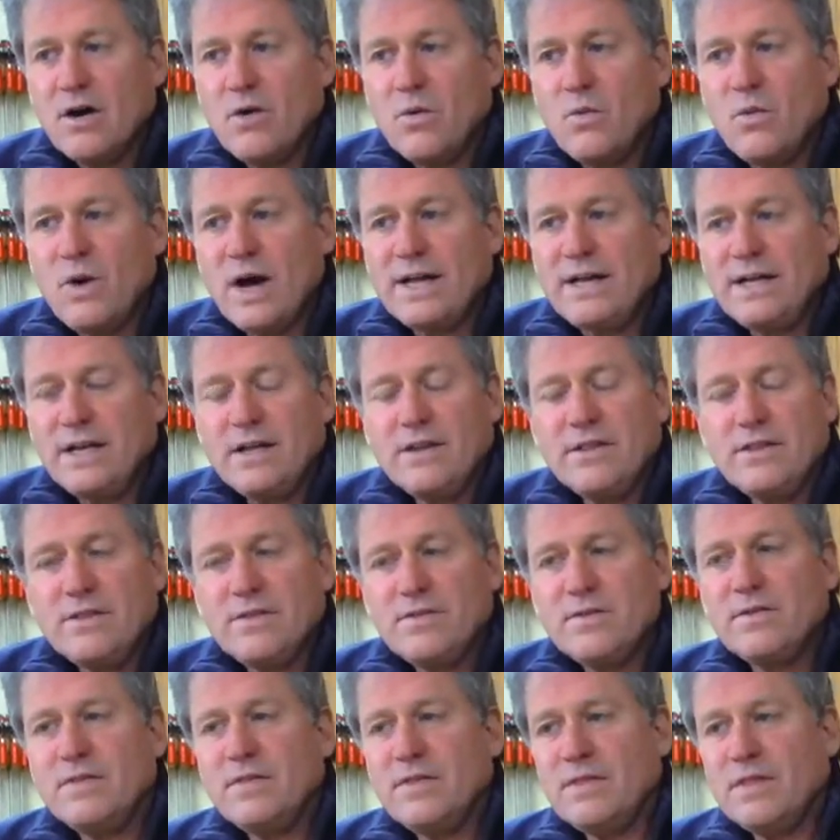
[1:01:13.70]
What
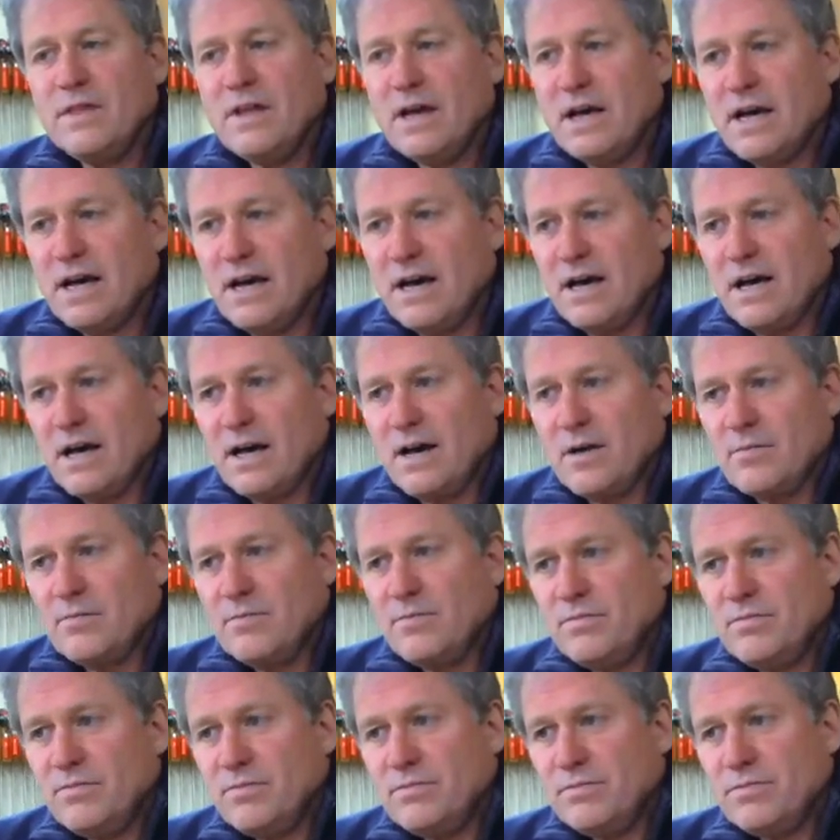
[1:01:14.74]

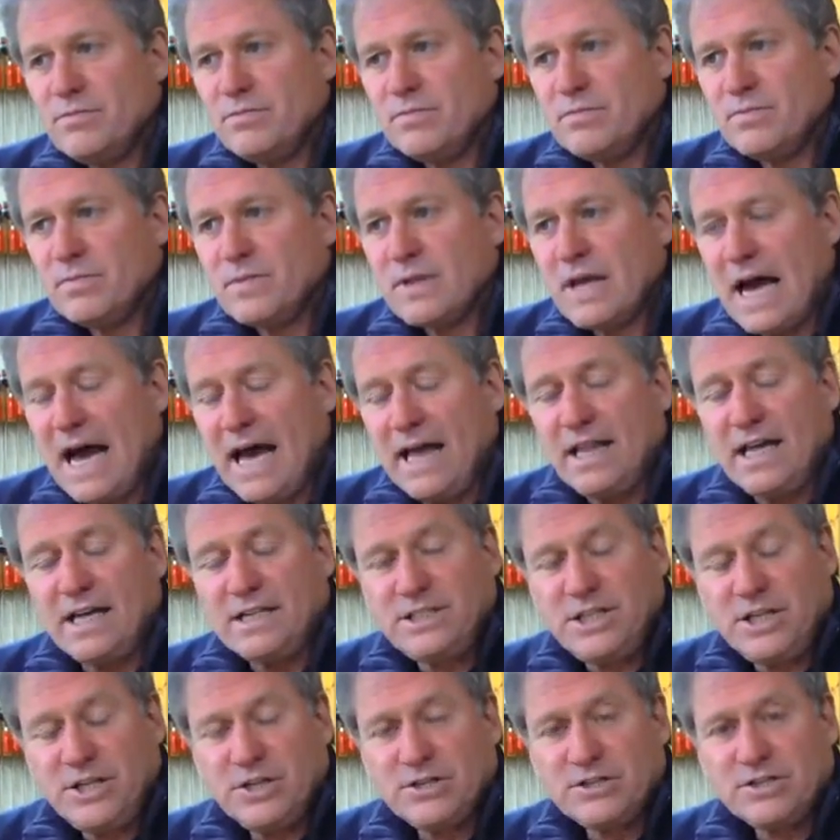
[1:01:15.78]
um, I
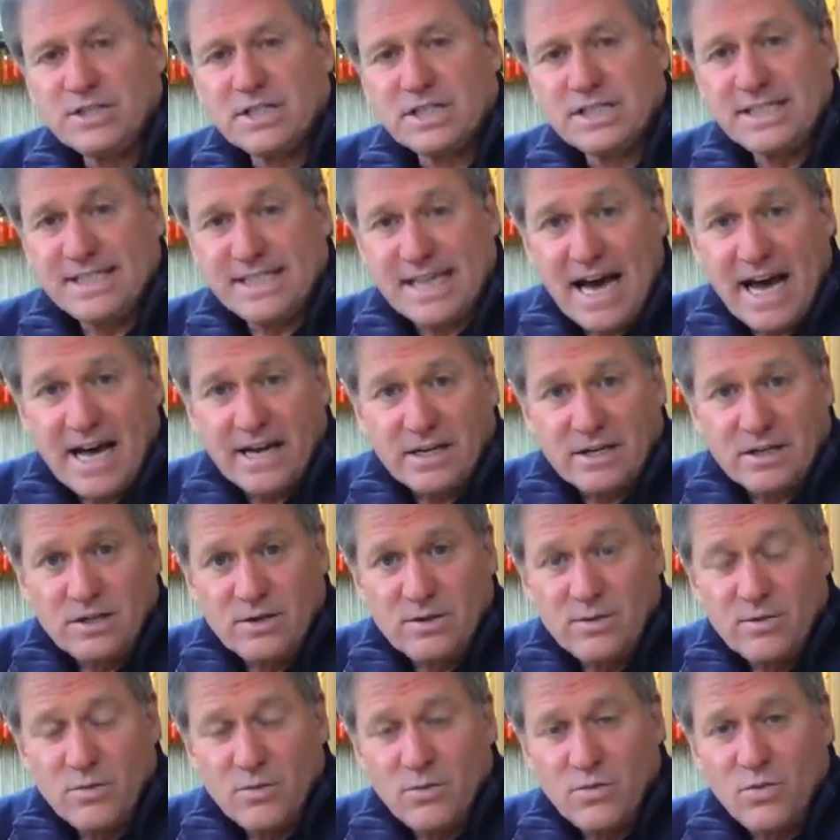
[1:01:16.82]
like to use the
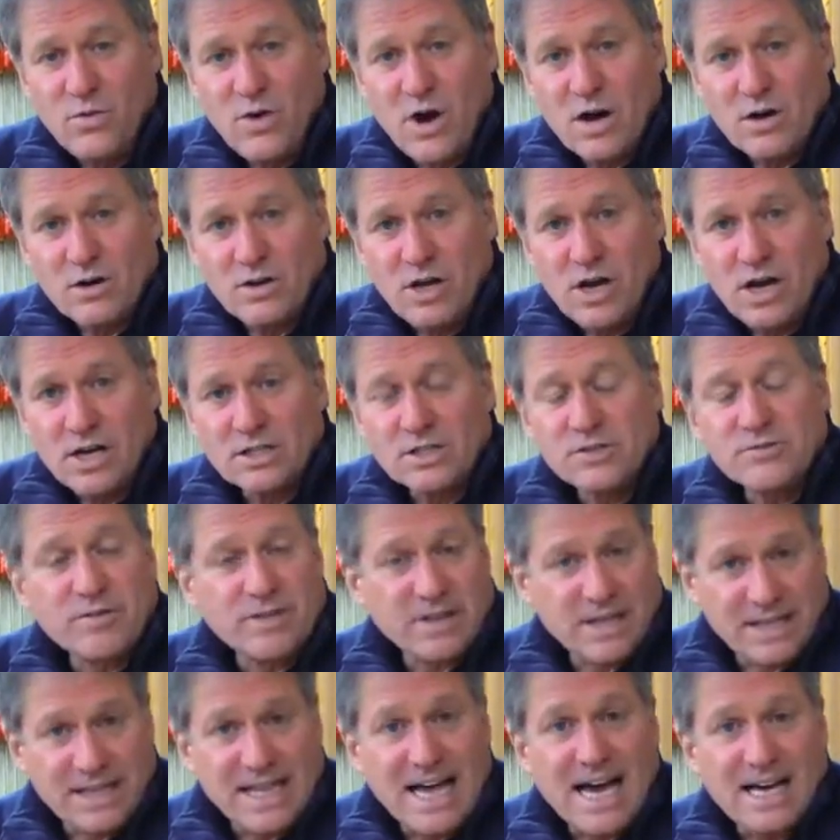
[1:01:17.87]
satin Waterlox for
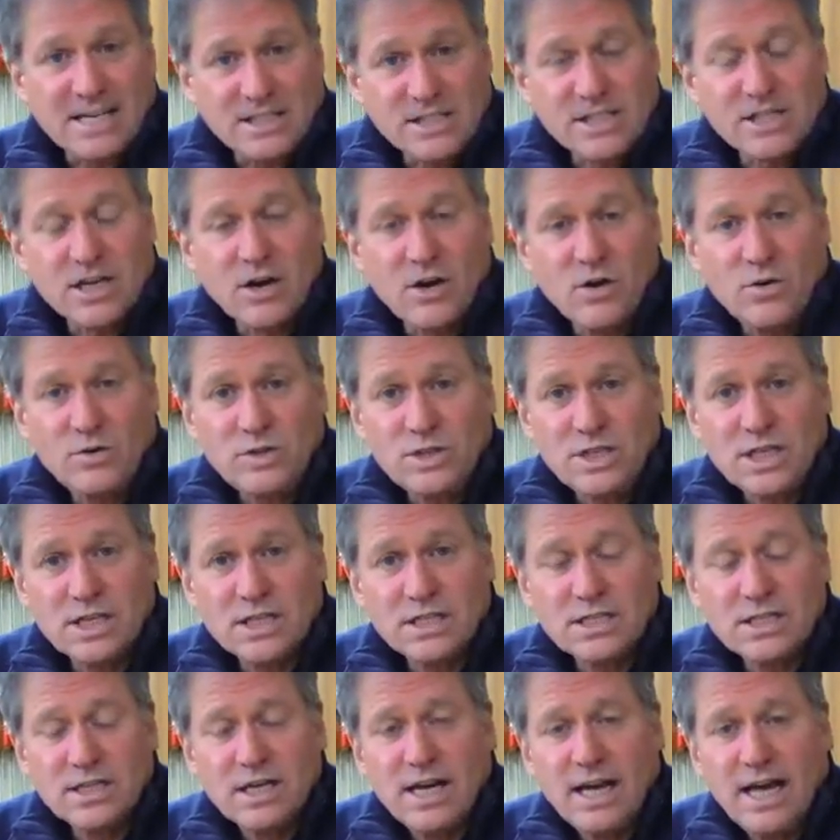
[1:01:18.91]
the last coat.
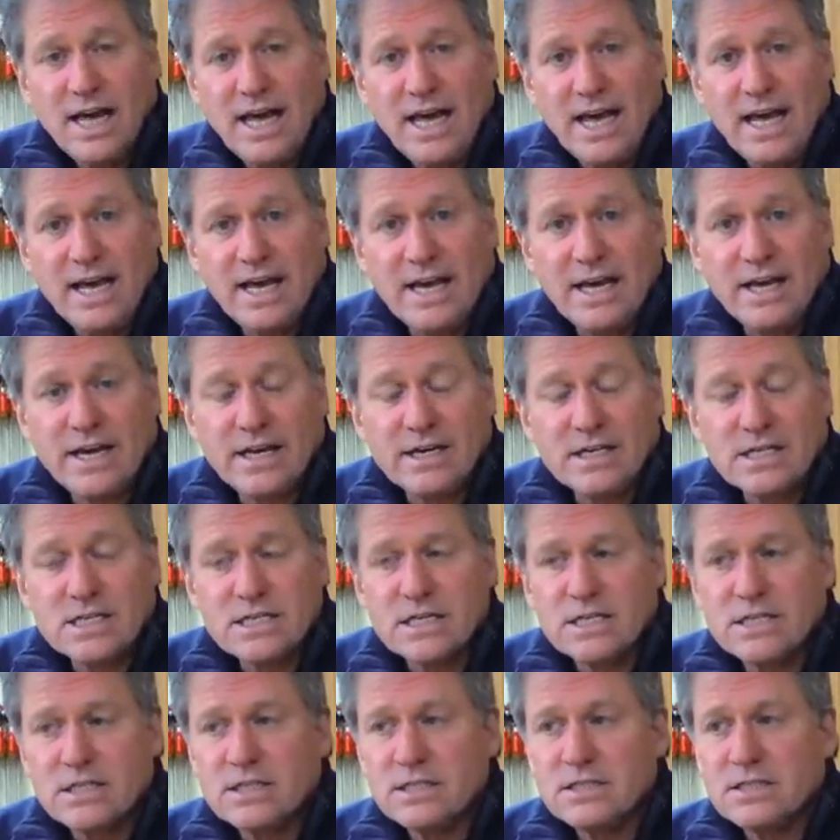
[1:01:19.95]
And
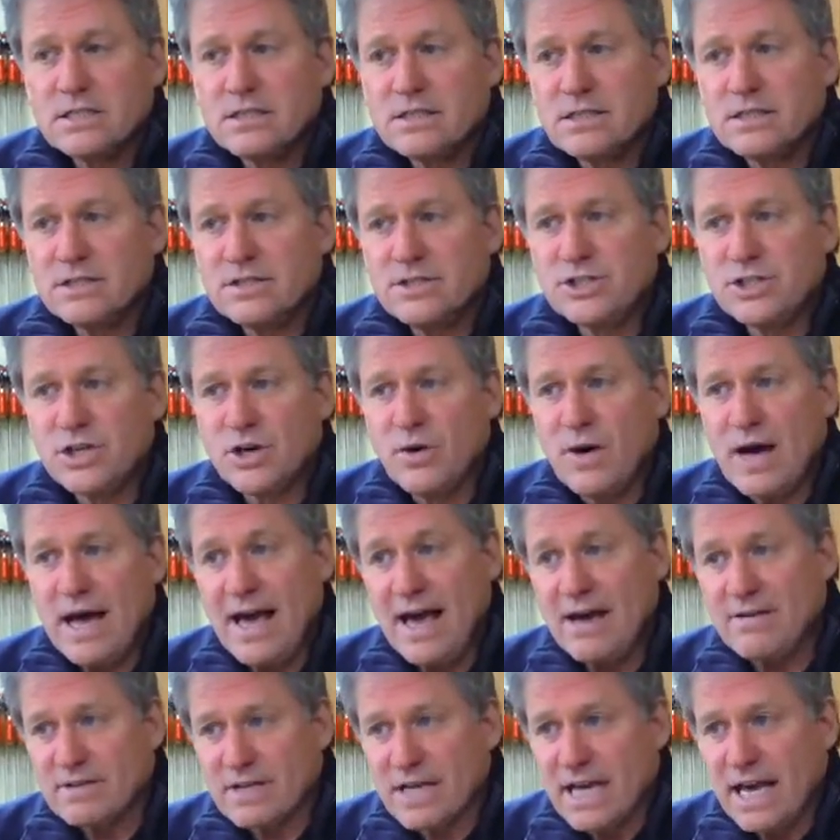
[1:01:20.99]
so I
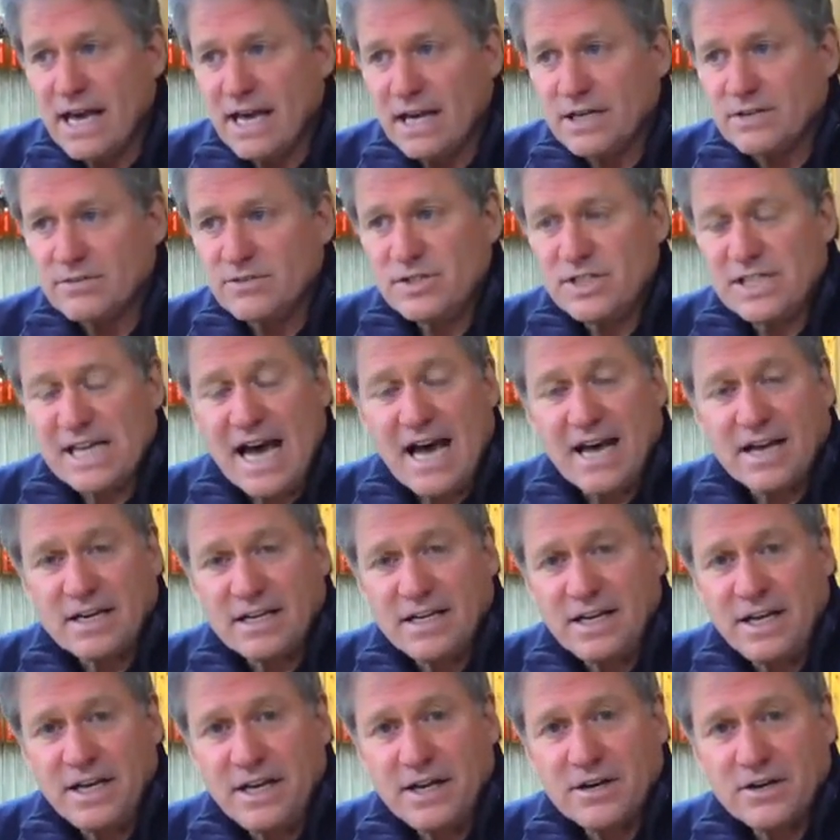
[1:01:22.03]
have a can of
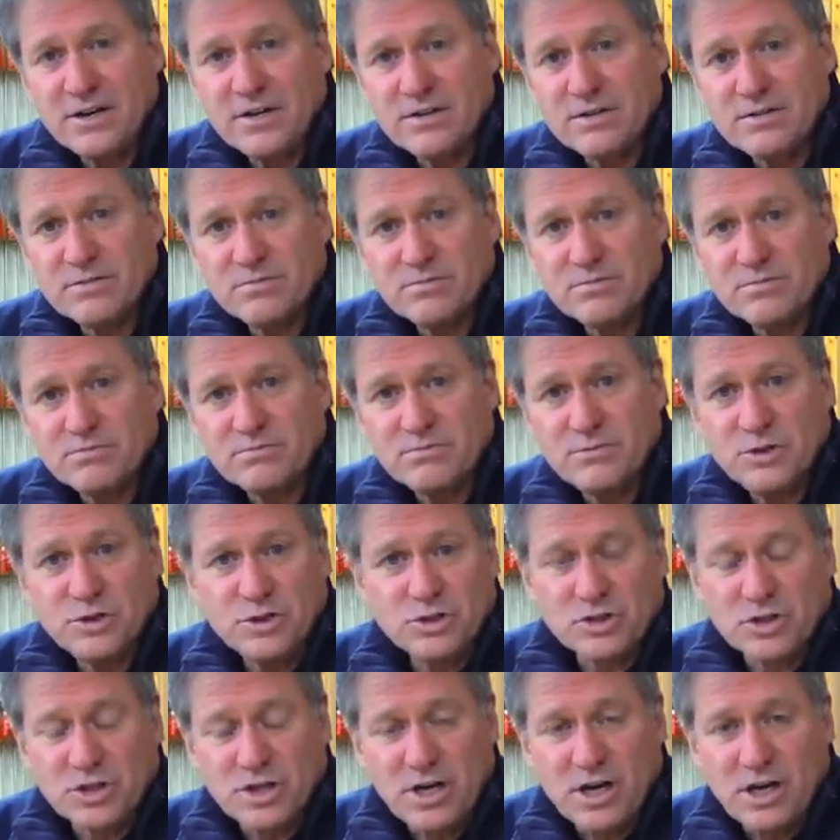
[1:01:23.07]
satin here,
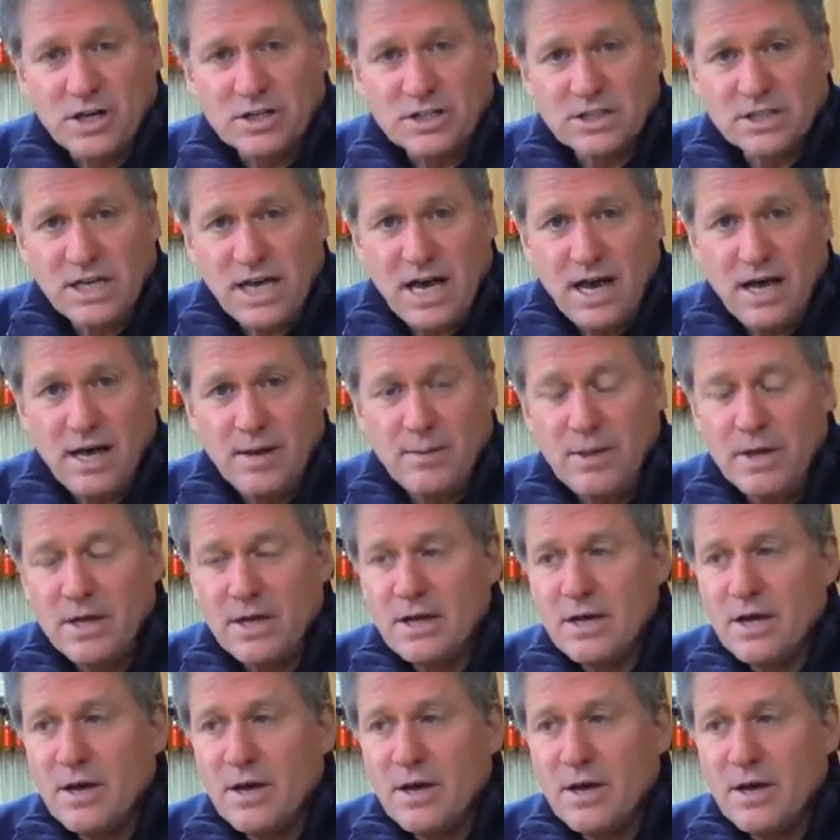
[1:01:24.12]
usually all the time.